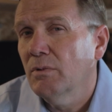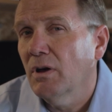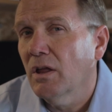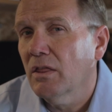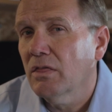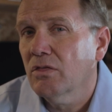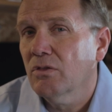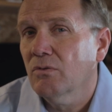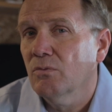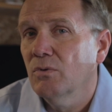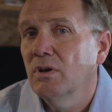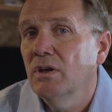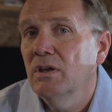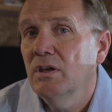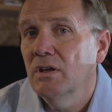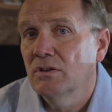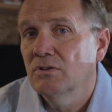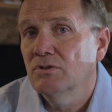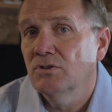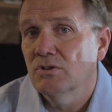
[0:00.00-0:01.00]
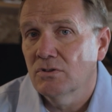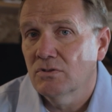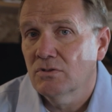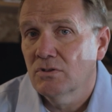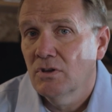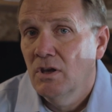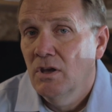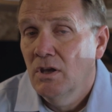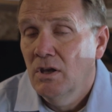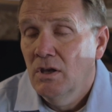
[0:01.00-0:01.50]
about 3 inches.
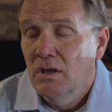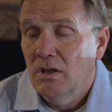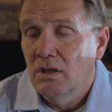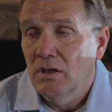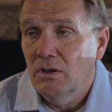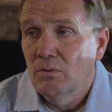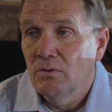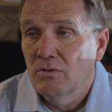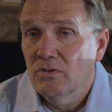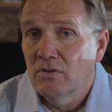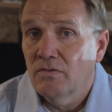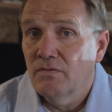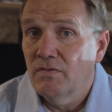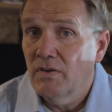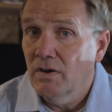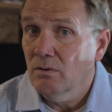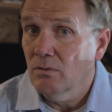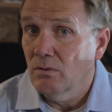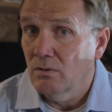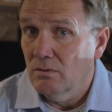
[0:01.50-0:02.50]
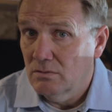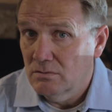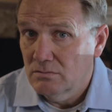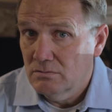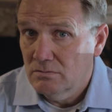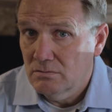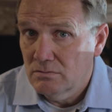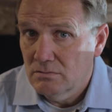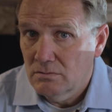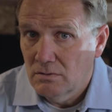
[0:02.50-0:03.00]
He was a federal
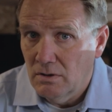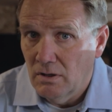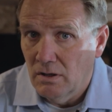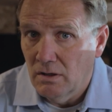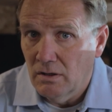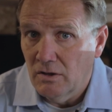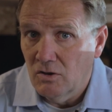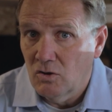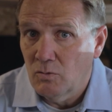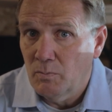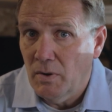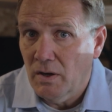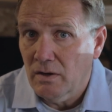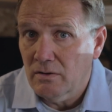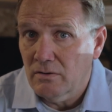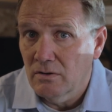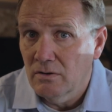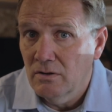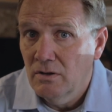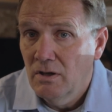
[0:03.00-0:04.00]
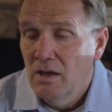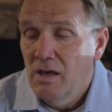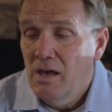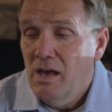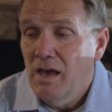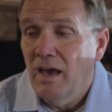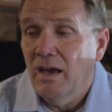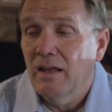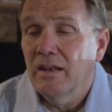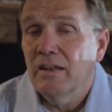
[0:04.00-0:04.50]
inspector,
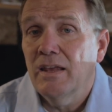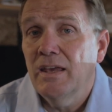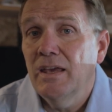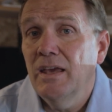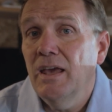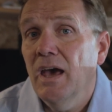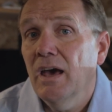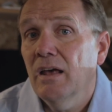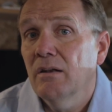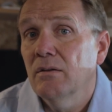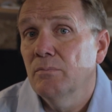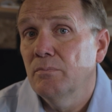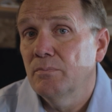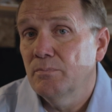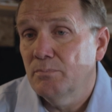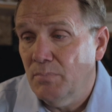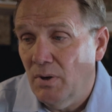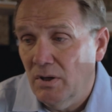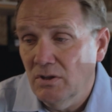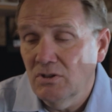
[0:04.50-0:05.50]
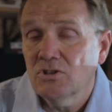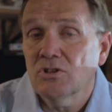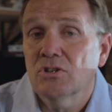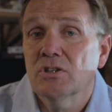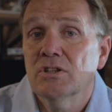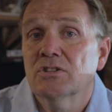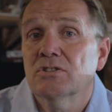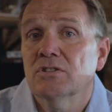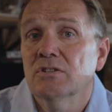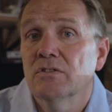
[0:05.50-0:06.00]
and he had a punch
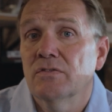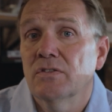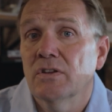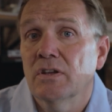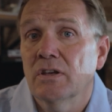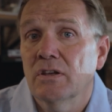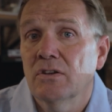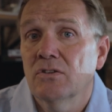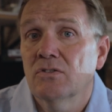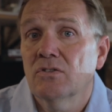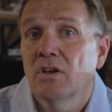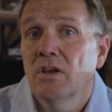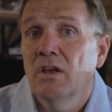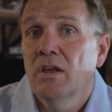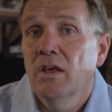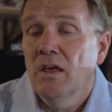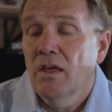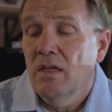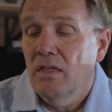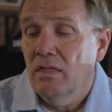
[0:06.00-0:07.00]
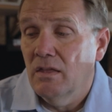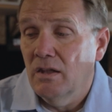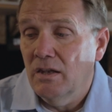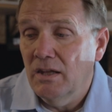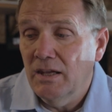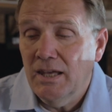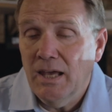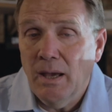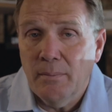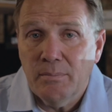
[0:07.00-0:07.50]
list of things that
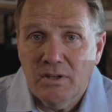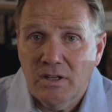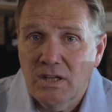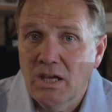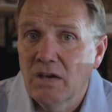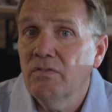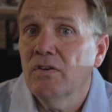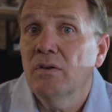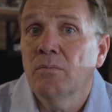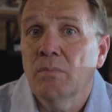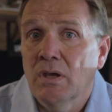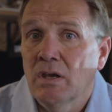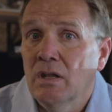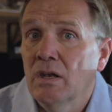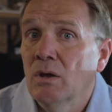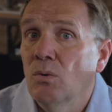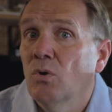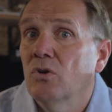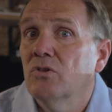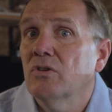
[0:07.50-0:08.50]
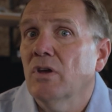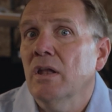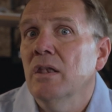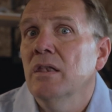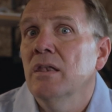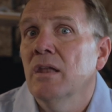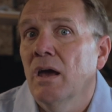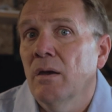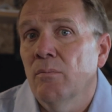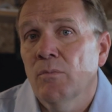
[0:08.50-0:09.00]
he kept giving me, and it was a
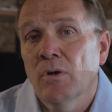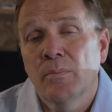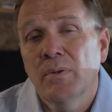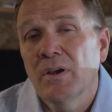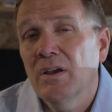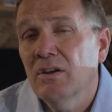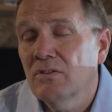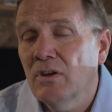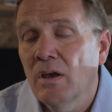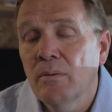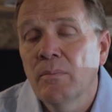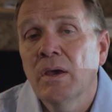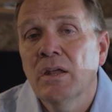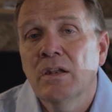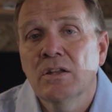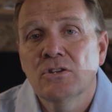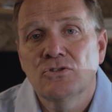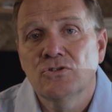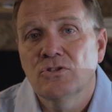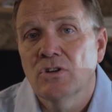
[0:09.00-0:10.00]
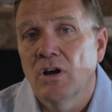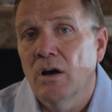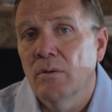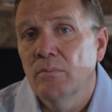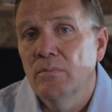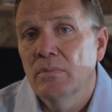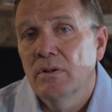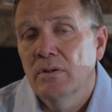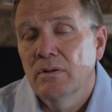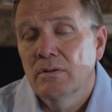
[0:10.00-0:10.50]
nightmare because I made his
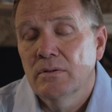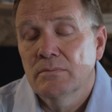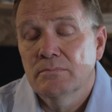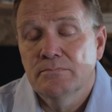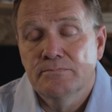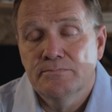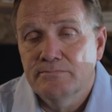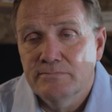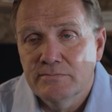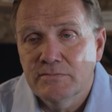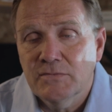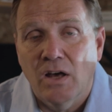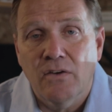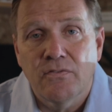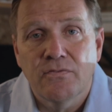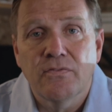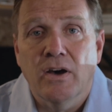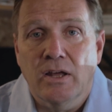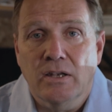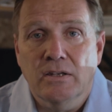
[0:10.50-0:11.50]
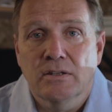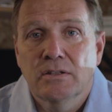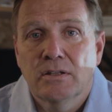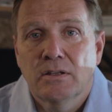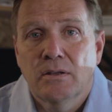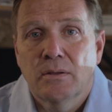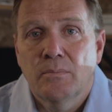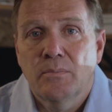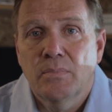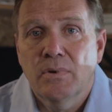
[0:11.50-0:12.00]
job not fun
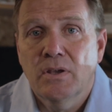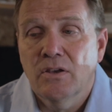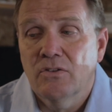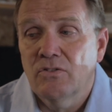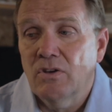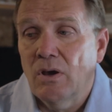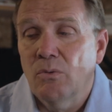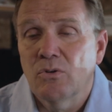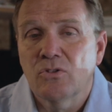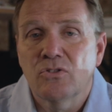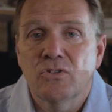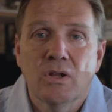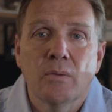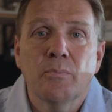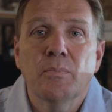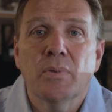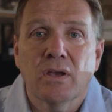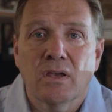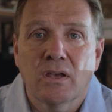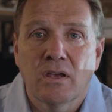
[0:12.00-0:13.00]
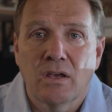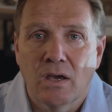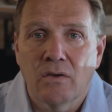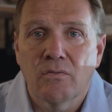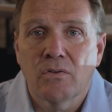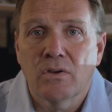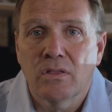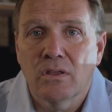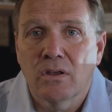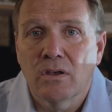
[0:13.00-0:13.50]
because I was nitpicking
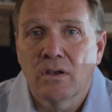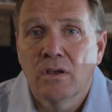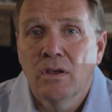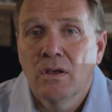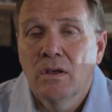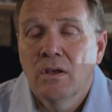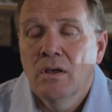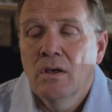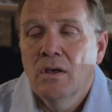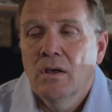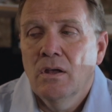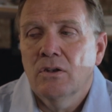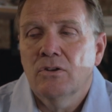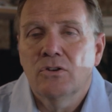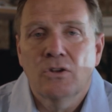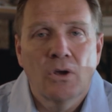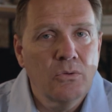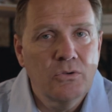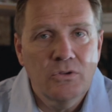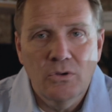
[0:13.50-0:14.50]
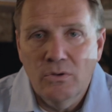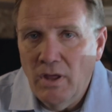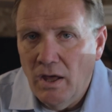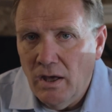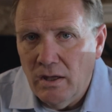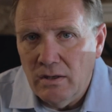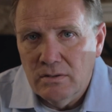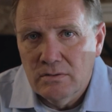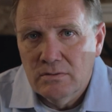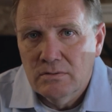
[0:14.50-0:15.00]
everything. Don't do
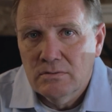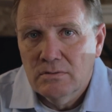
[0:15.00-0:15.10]
that.